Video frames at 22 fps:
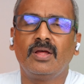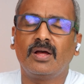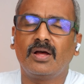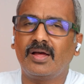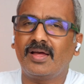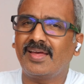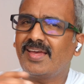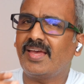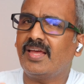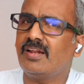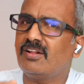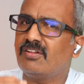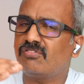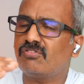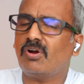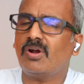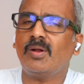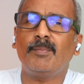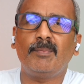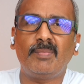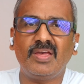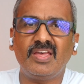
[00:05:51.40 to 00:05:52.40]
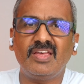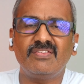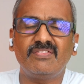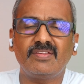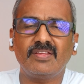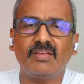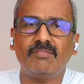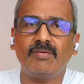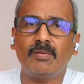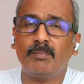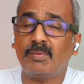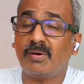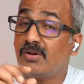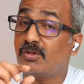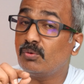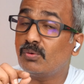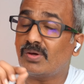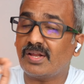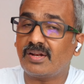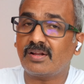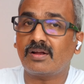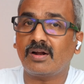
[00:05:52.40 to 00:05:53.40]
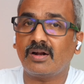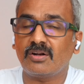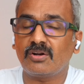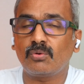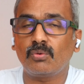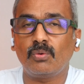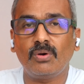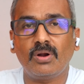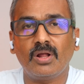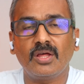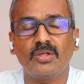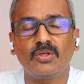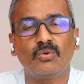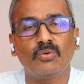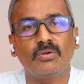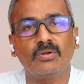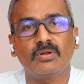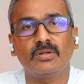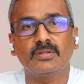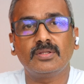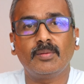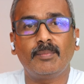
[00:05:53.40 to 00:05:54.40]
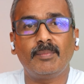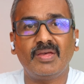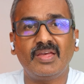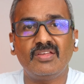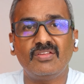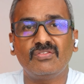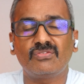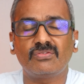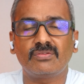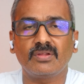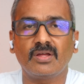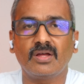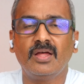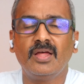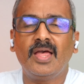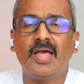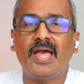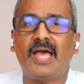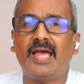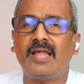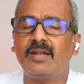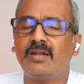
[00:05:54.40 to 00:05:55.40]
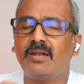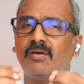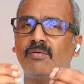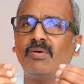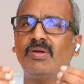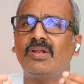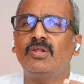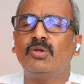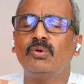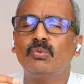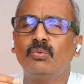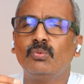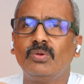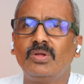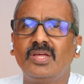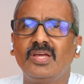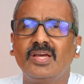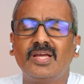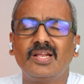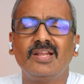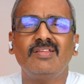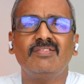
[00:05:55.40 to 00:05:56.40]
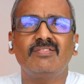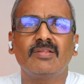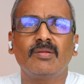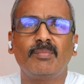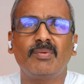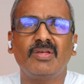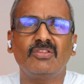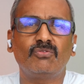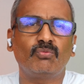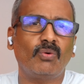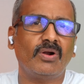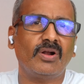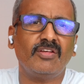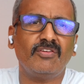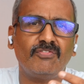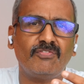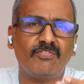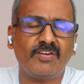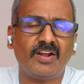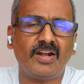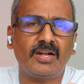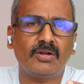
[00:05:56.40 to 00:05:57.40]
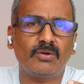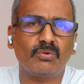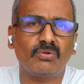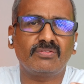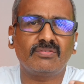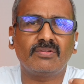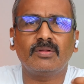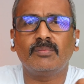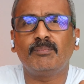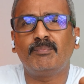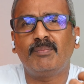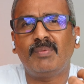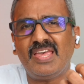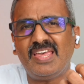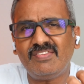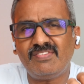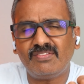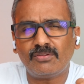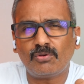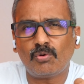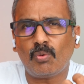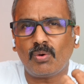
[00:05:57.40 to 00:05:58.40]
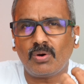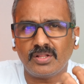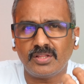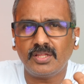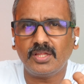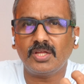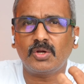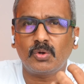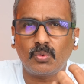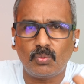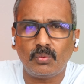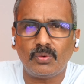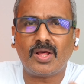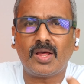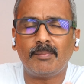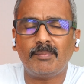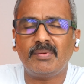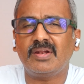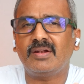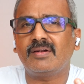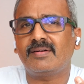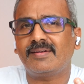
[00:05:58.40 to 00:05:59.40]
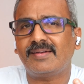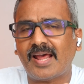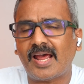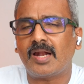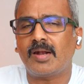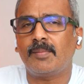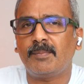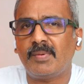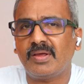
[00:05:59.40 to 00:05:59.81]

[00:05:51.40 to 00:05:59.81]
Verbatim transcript: uh, again it's not a bass heavy but you can control uh, you, uh, the bass and when you increase the bass what I felt was the bass quality could have been tad